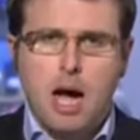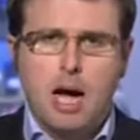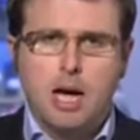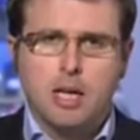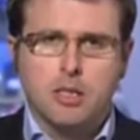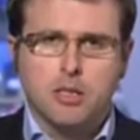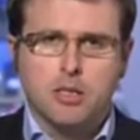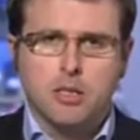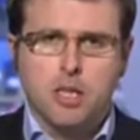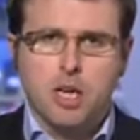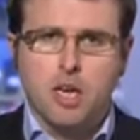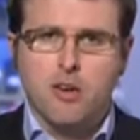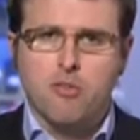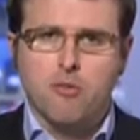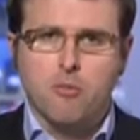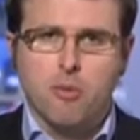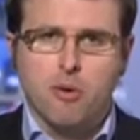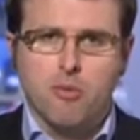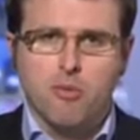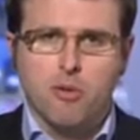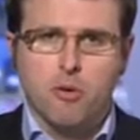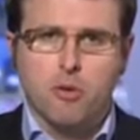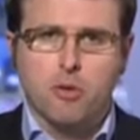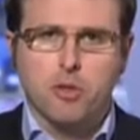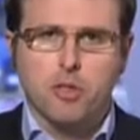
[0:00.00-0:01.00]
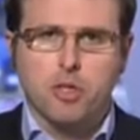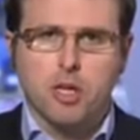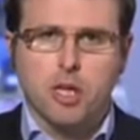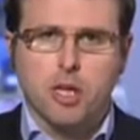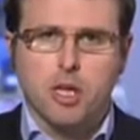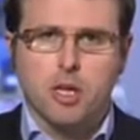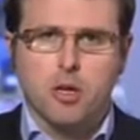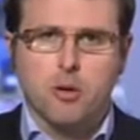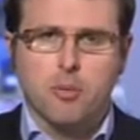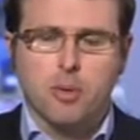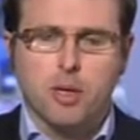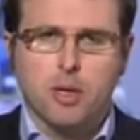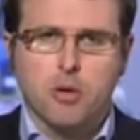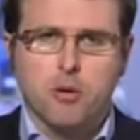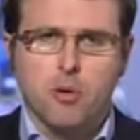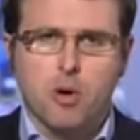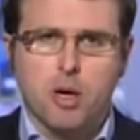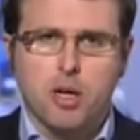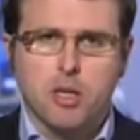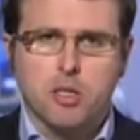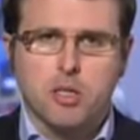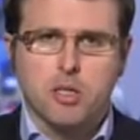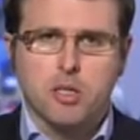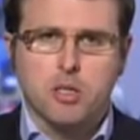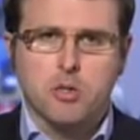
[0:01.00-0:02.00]
and even before this economic
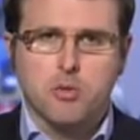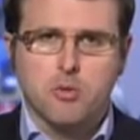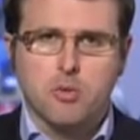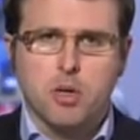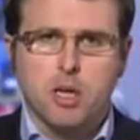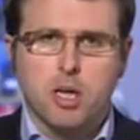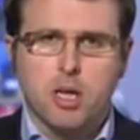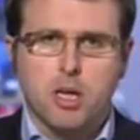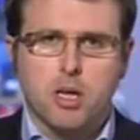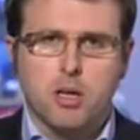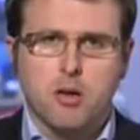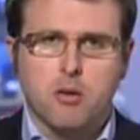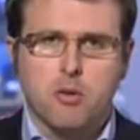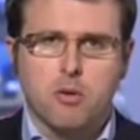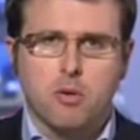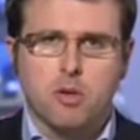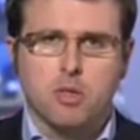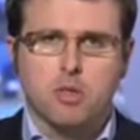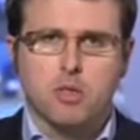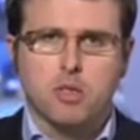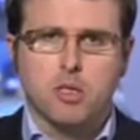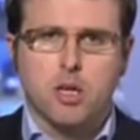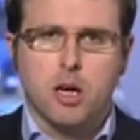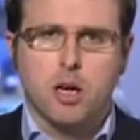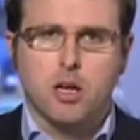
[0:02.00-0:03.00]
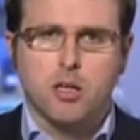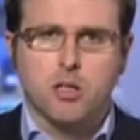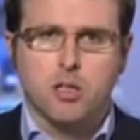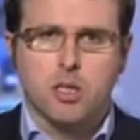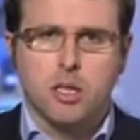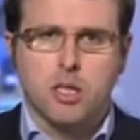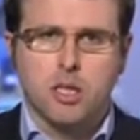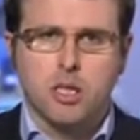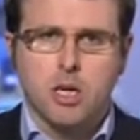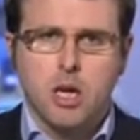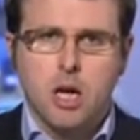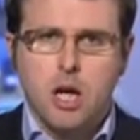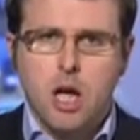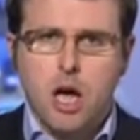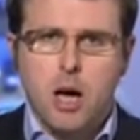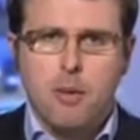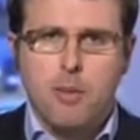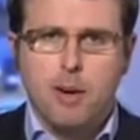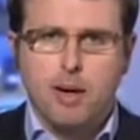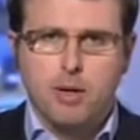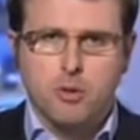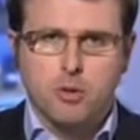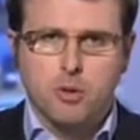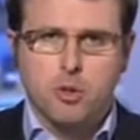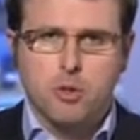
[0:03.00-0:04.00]
crisis really started,
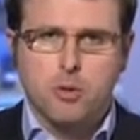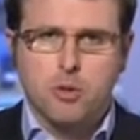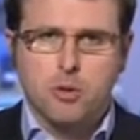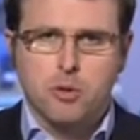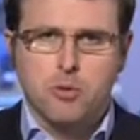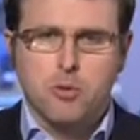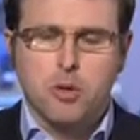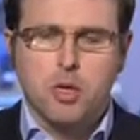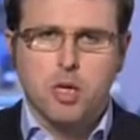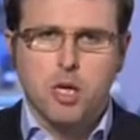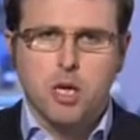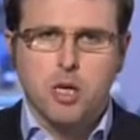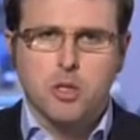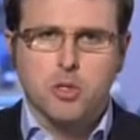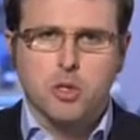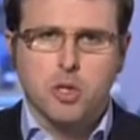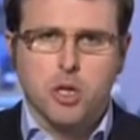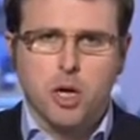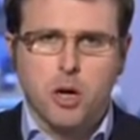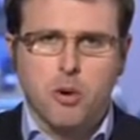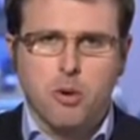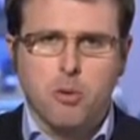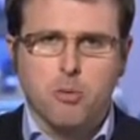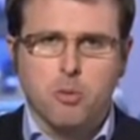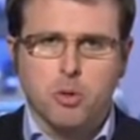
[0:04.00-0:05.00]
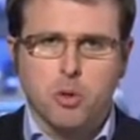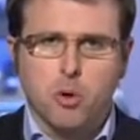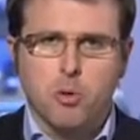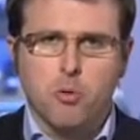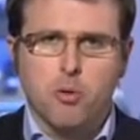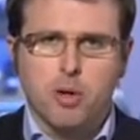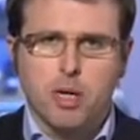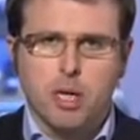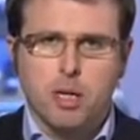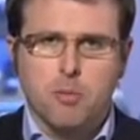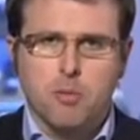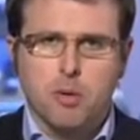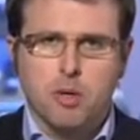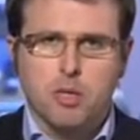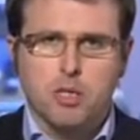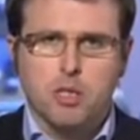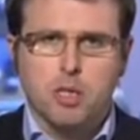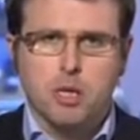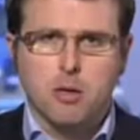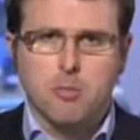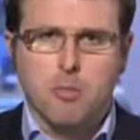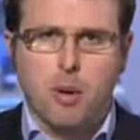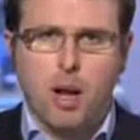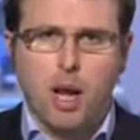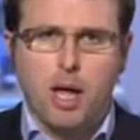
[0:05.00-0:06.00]
about 2 or 3 years ago, it was already
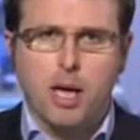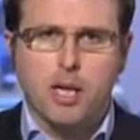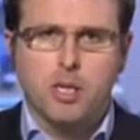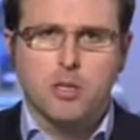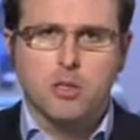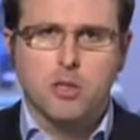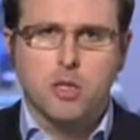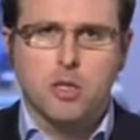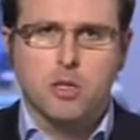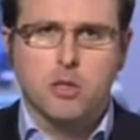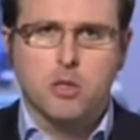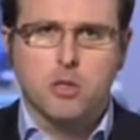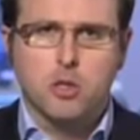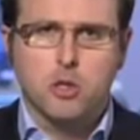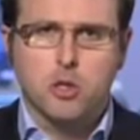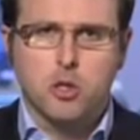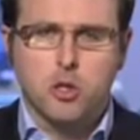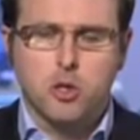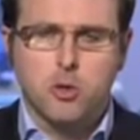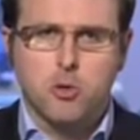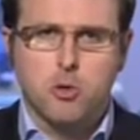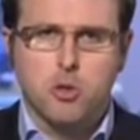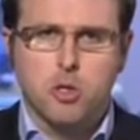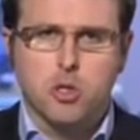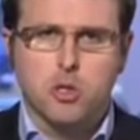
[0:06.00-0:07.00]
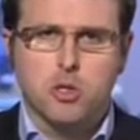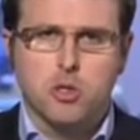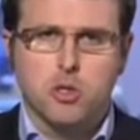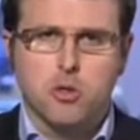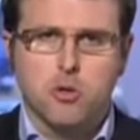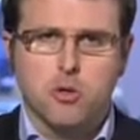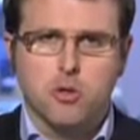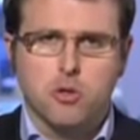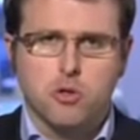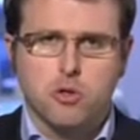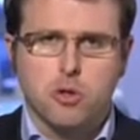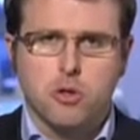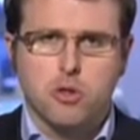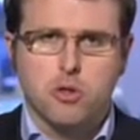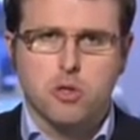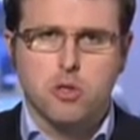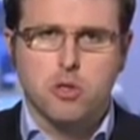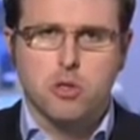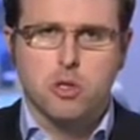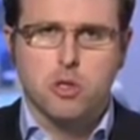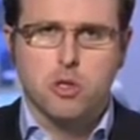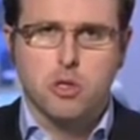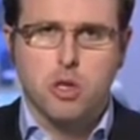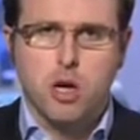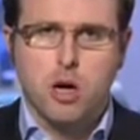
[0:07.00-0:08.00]
putting in place the institutions and the
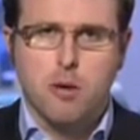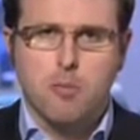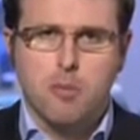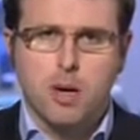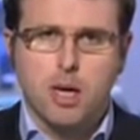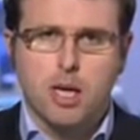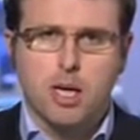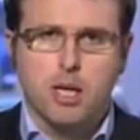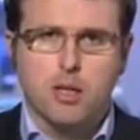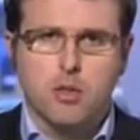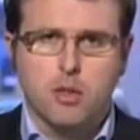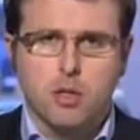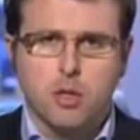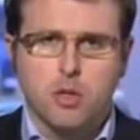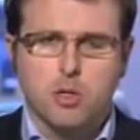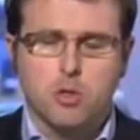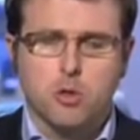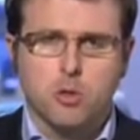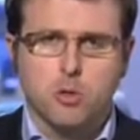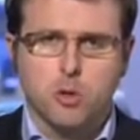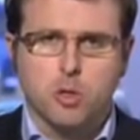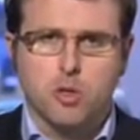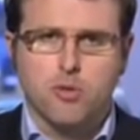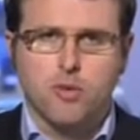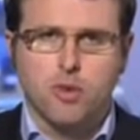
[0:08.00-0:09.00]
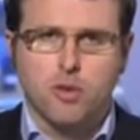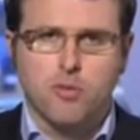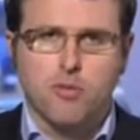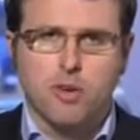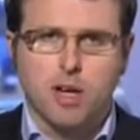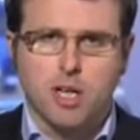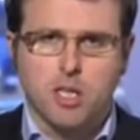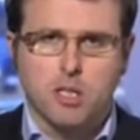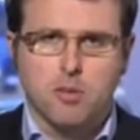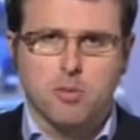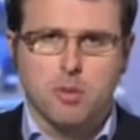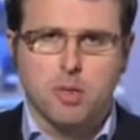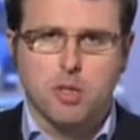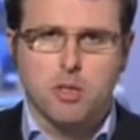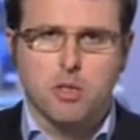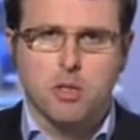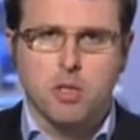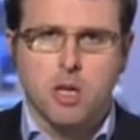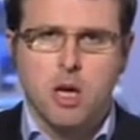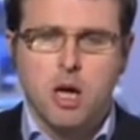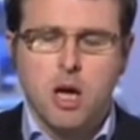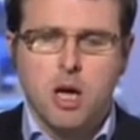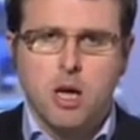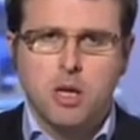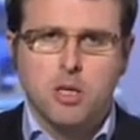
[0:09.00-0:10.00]
structures to start making these sorts of
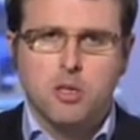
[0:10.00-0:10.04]
investments.